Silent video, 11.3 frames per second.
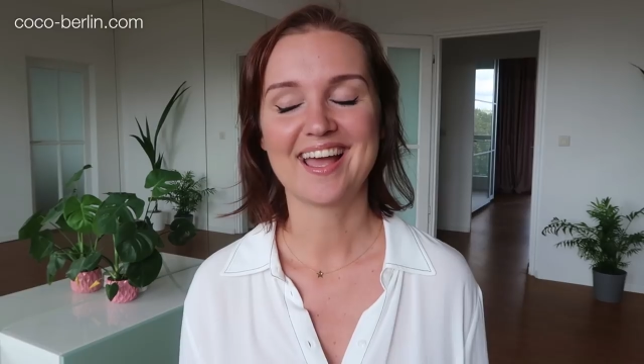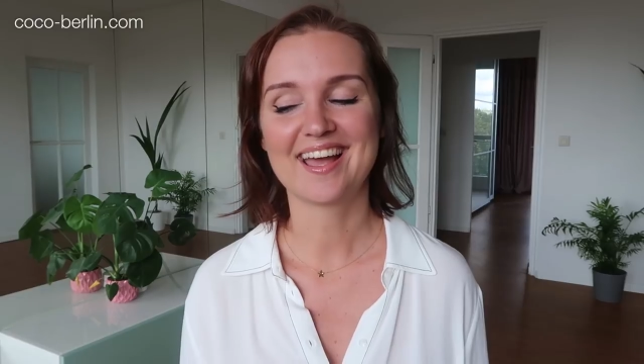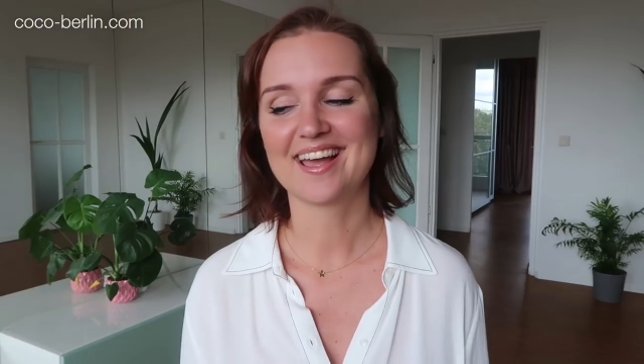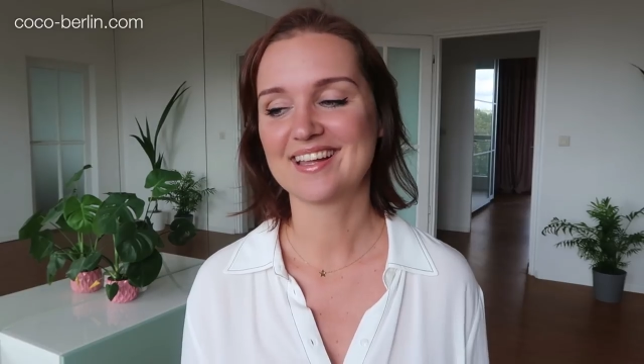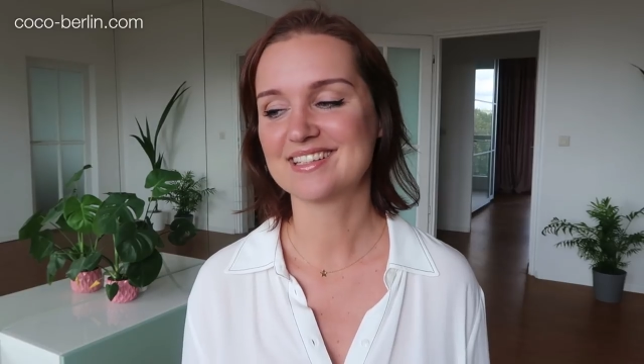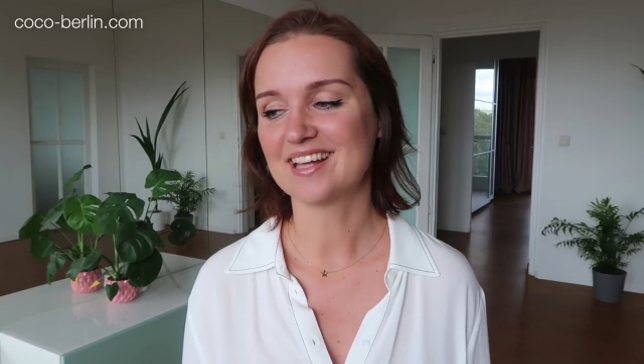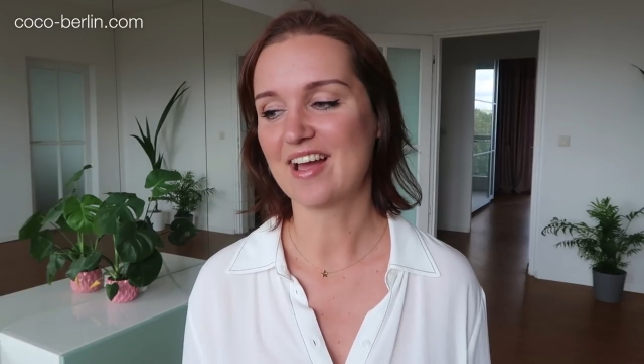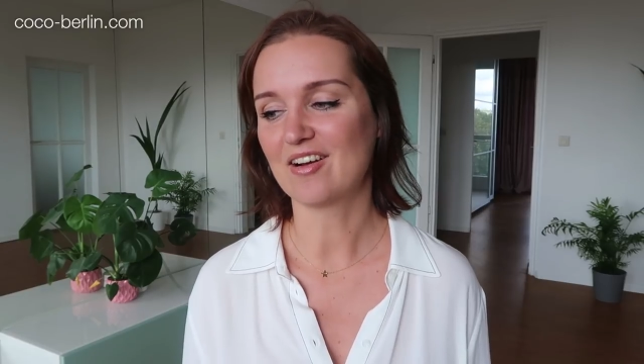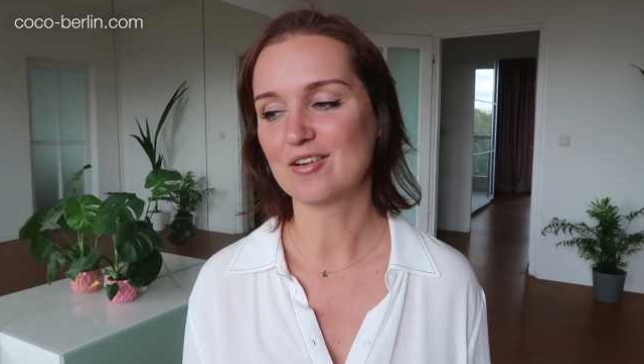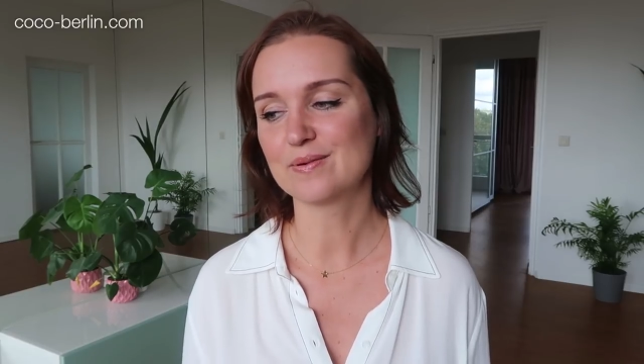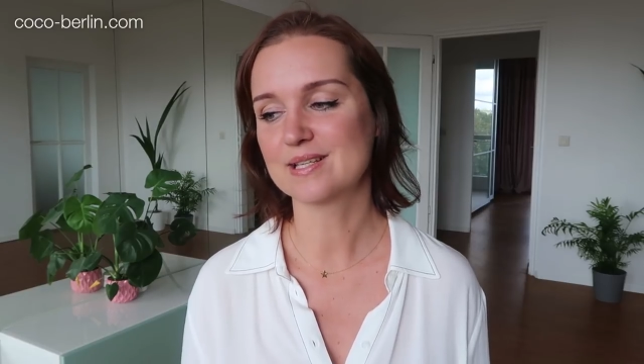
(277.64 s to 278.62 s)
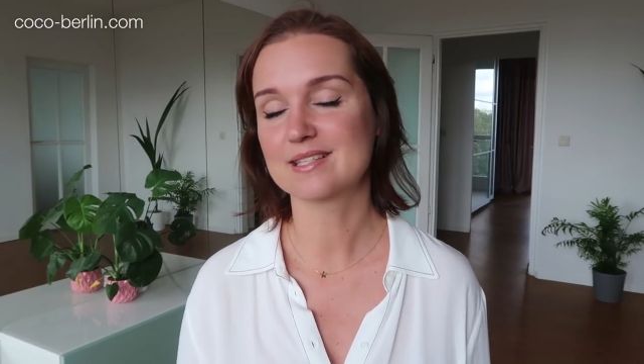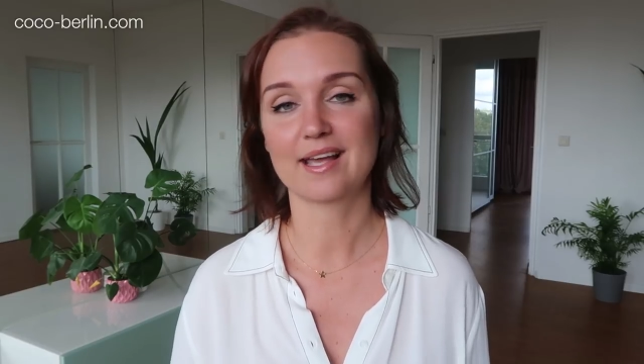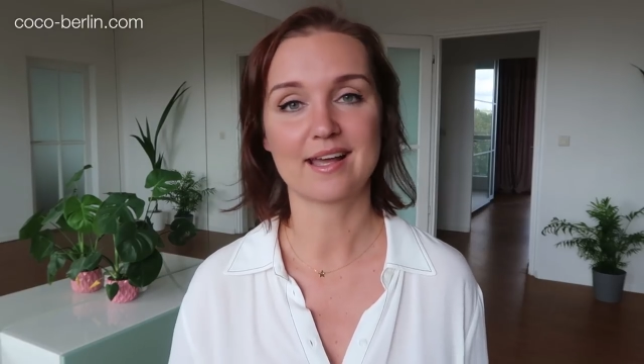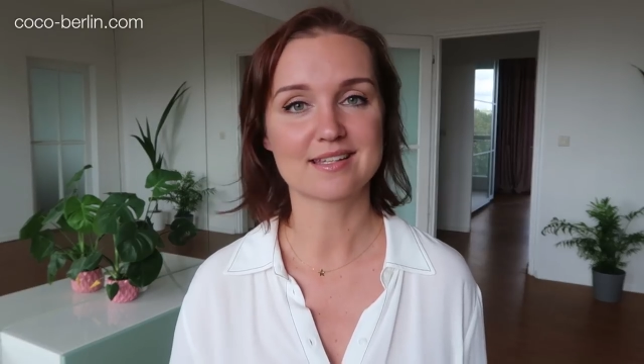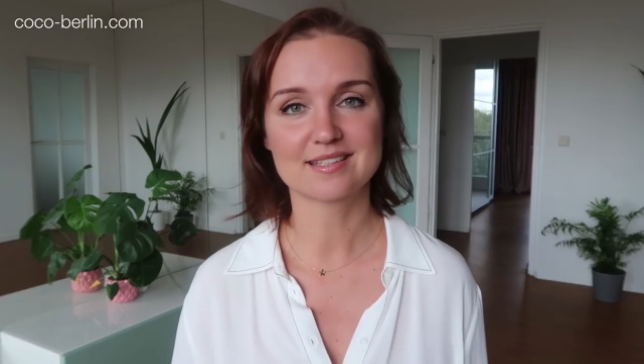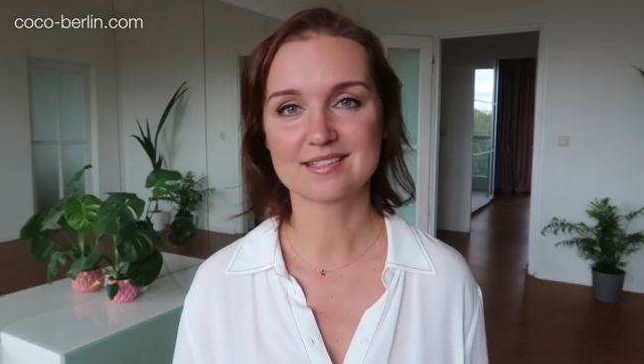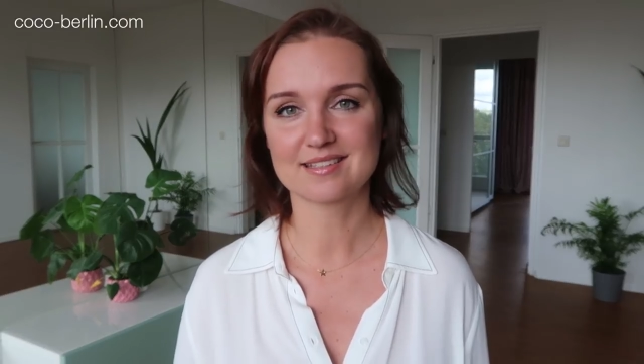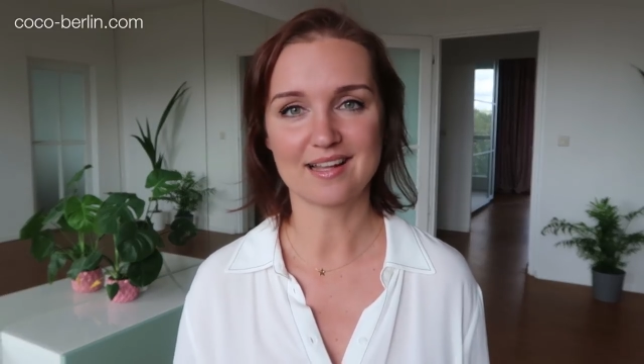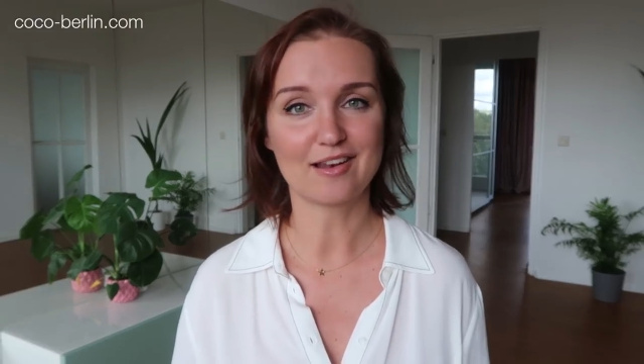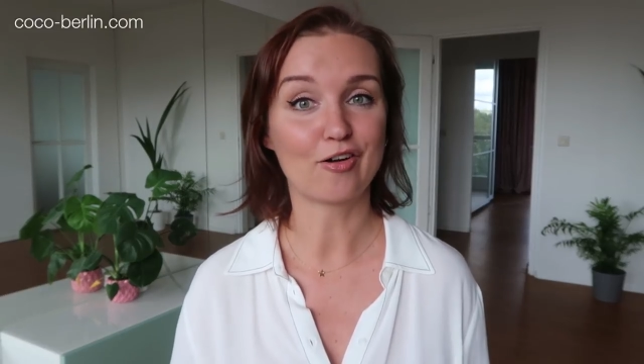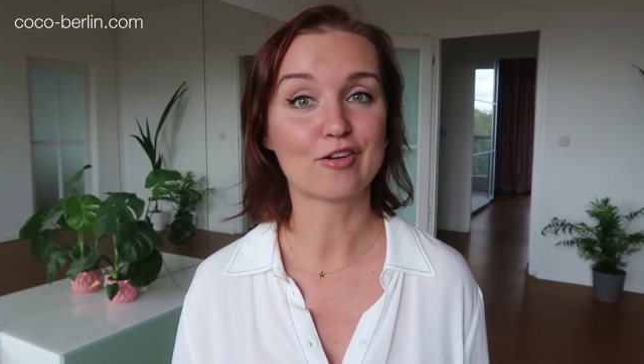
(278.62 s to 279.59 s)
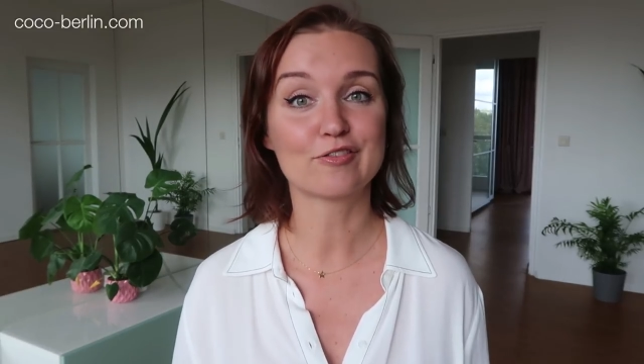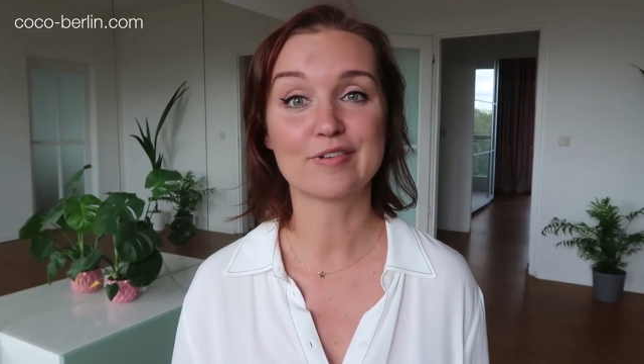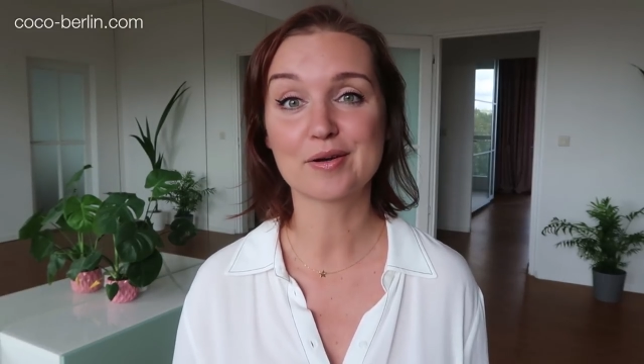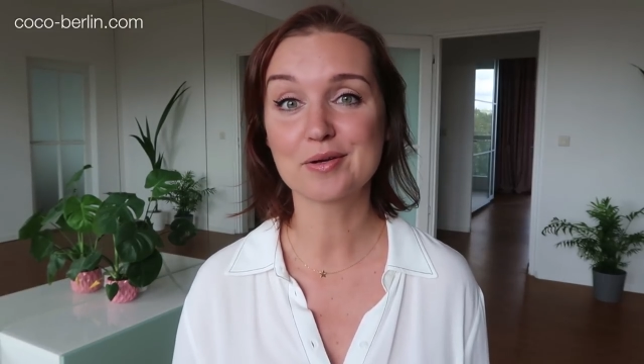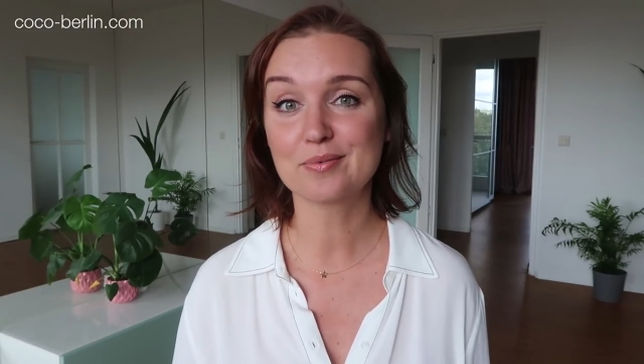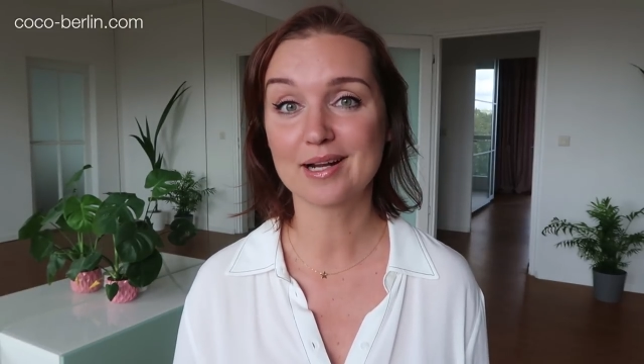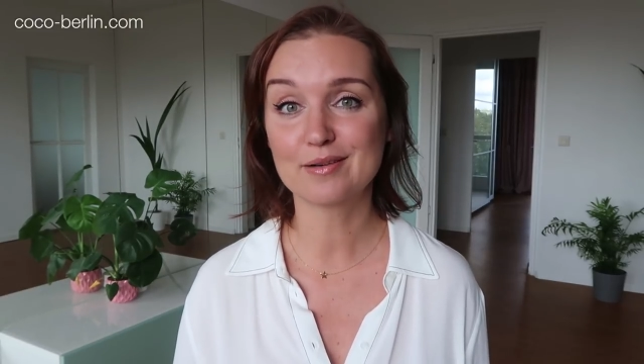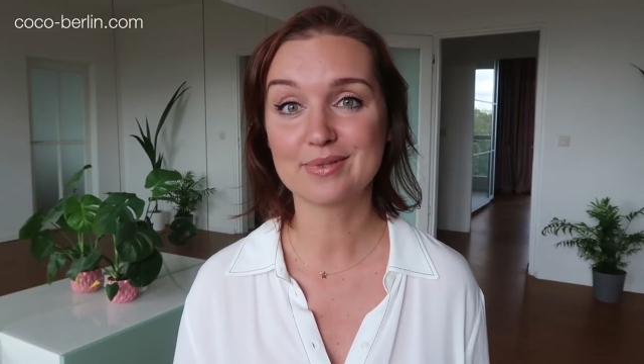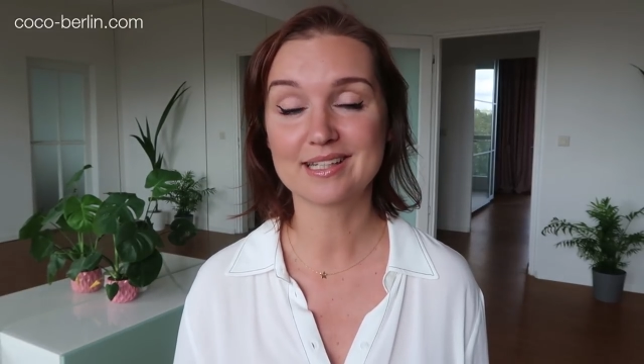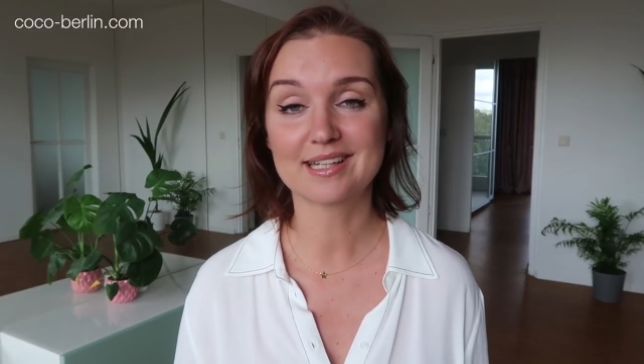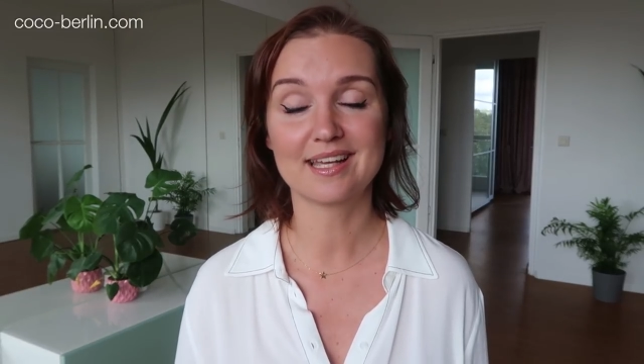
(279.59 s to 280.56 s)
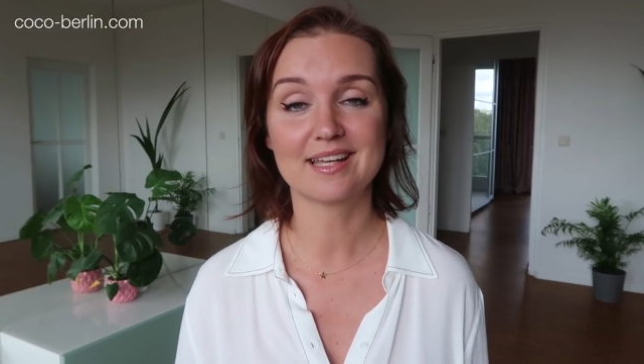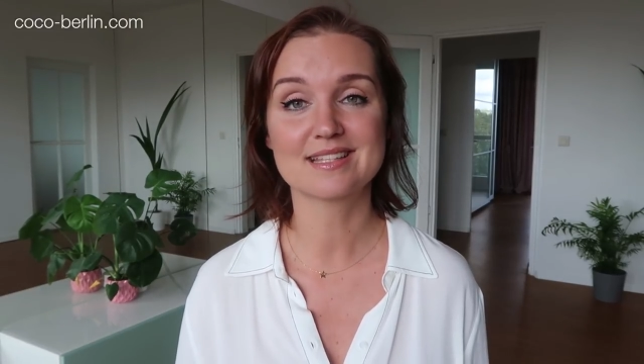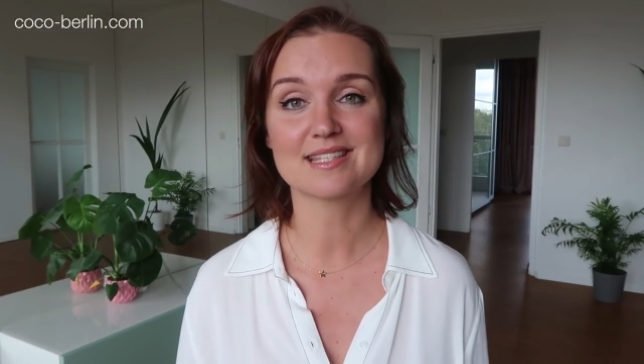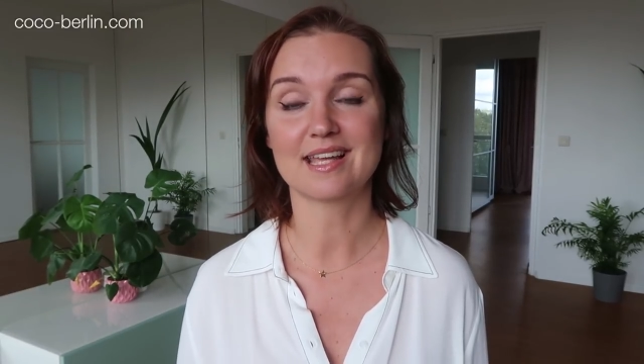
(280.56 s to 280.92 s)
and I always get along very well with kids,